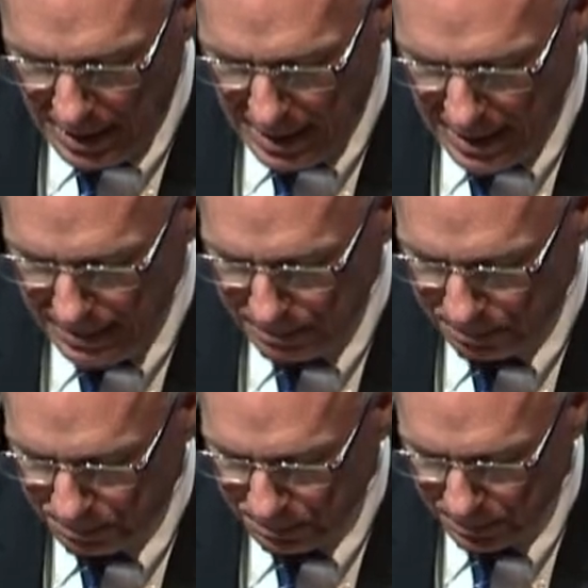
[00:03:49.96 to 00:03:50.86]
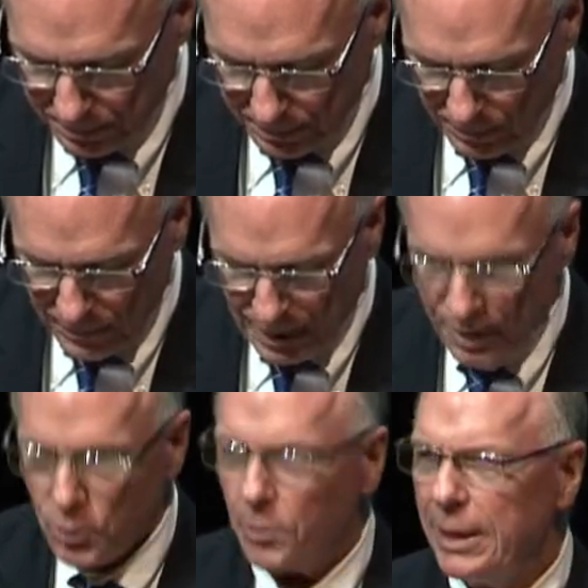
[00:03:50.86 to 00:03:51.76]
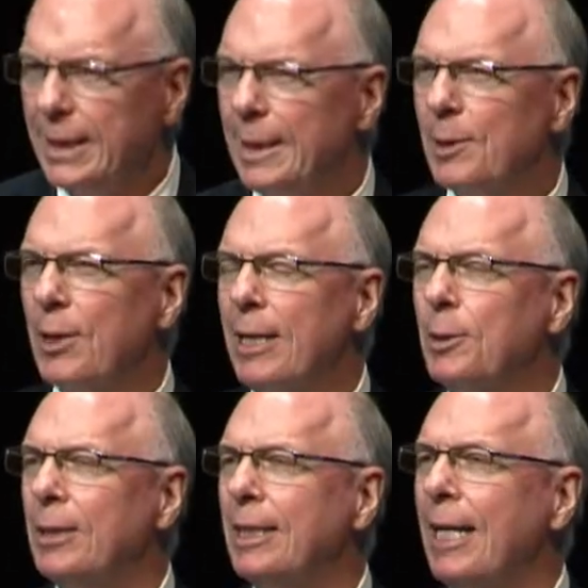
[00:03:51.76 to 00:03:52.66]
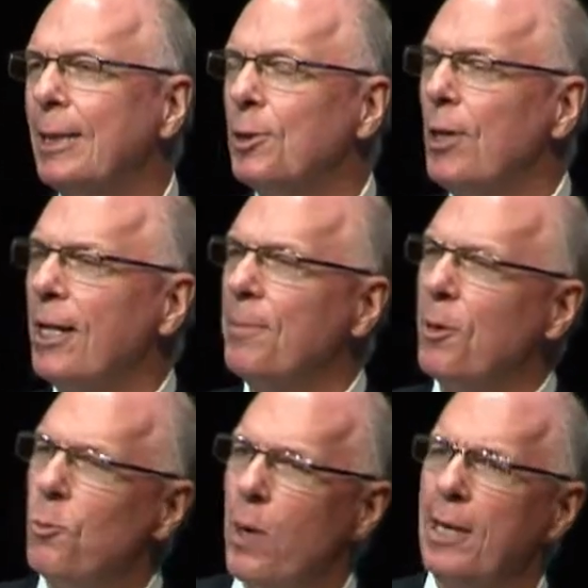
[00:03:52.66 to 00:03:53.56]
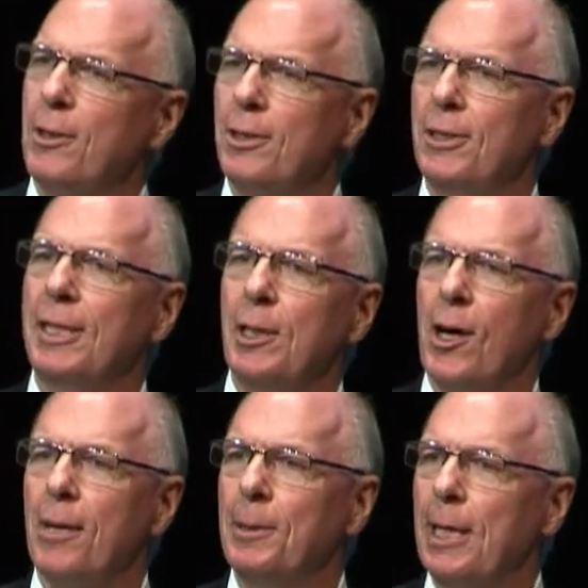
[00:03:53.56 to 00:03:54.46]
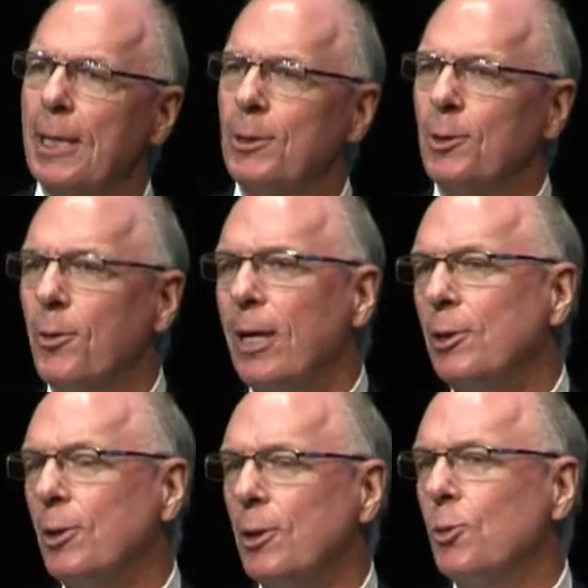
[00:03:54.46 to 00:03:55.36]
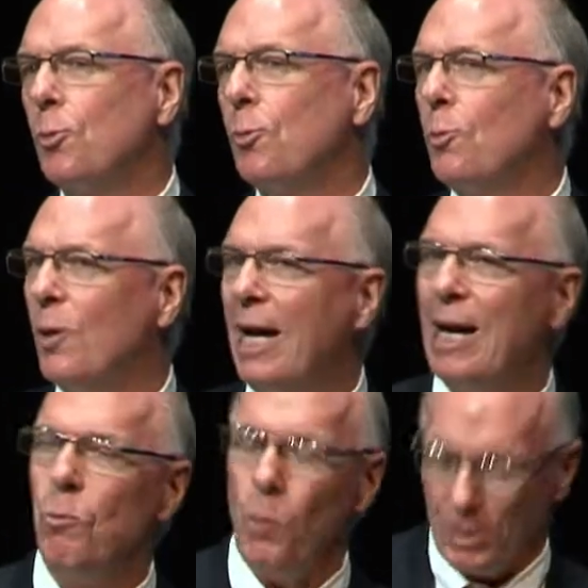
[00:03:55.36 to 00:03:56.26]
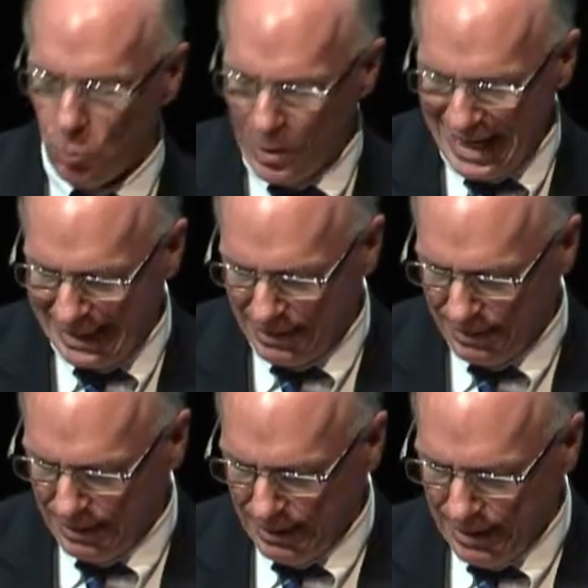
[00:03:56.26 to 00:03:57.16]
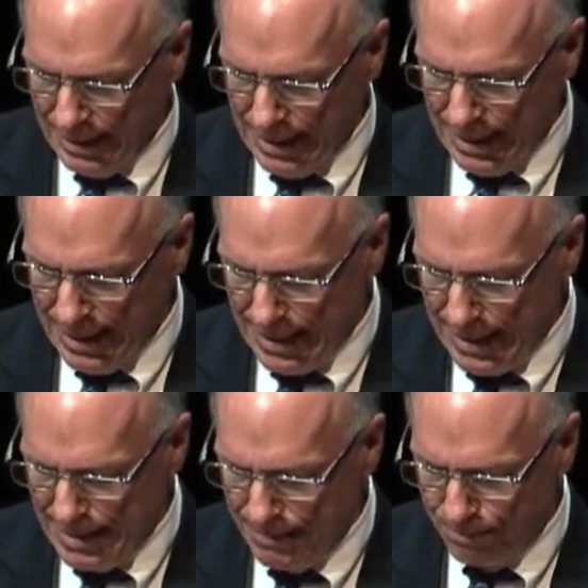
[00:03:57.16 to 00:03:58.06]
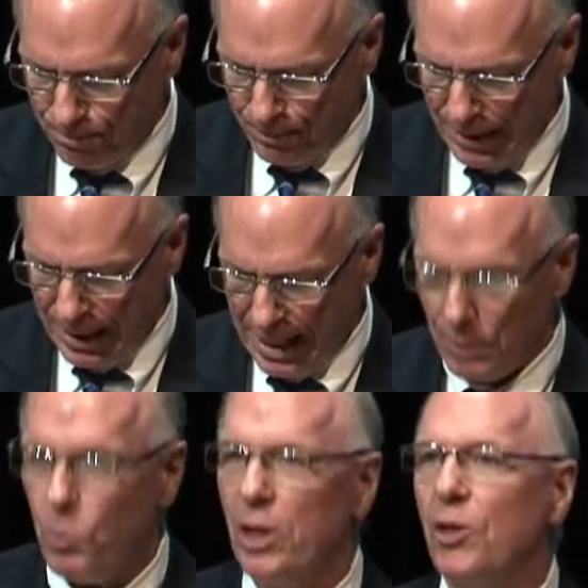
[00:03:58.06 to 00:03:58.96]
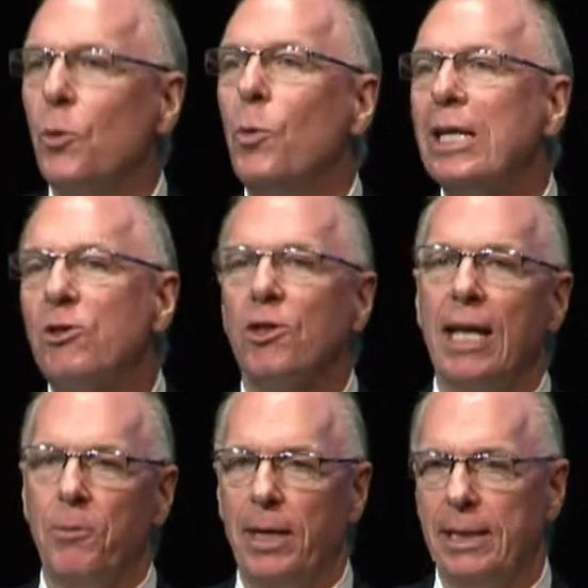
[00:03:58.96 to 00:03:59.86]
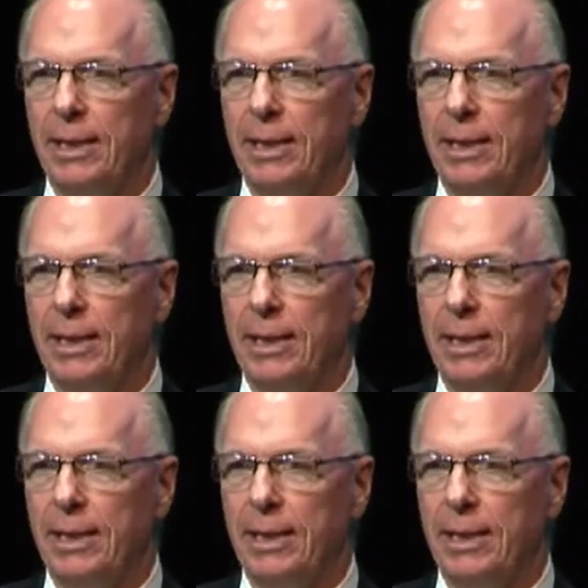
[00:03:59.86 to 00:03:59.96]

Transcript: So really the discussion tonight is not about whether to decarbonize, the question is at what rate. And what are the risks to that rate of